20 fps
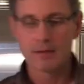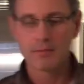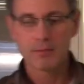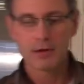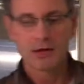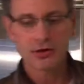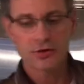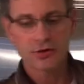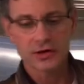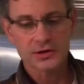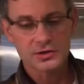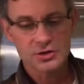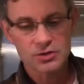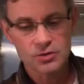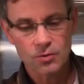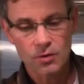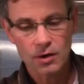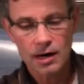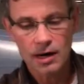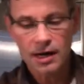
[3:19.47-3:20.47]
butternut
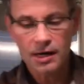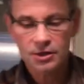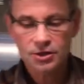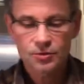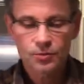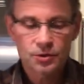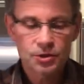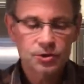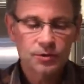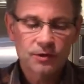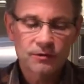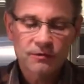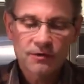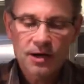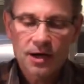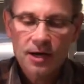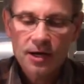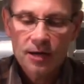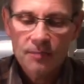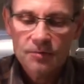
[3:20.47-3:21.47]
squash, which you have
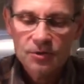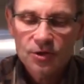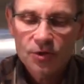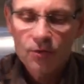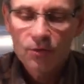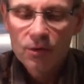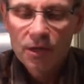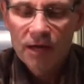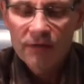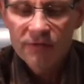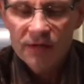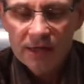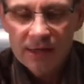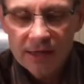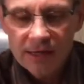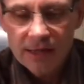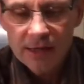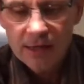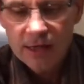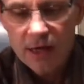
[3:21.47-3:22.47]
cut up so
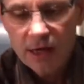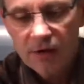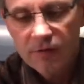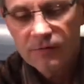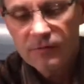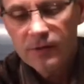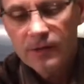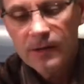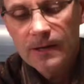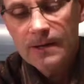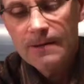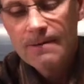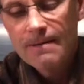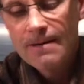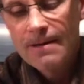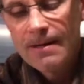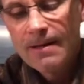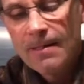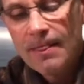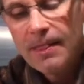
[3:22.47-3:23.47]
lovingly and carefully,
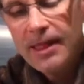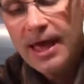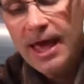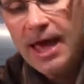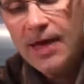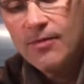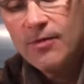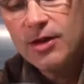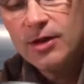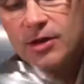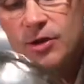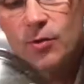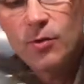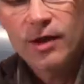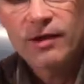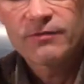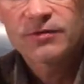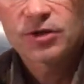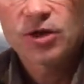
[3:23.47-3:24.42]
and that you have